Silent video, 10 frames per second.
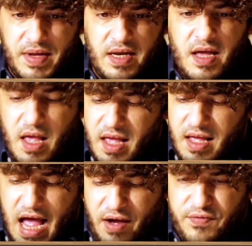I mean,
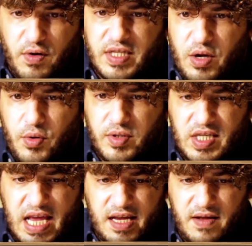of course, I
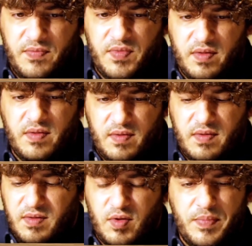couldn't take
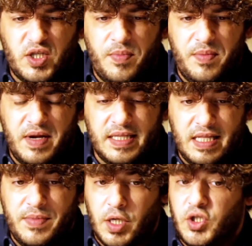the bishop
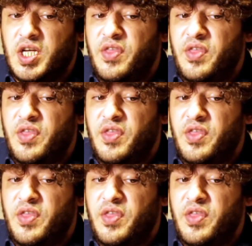immediately, because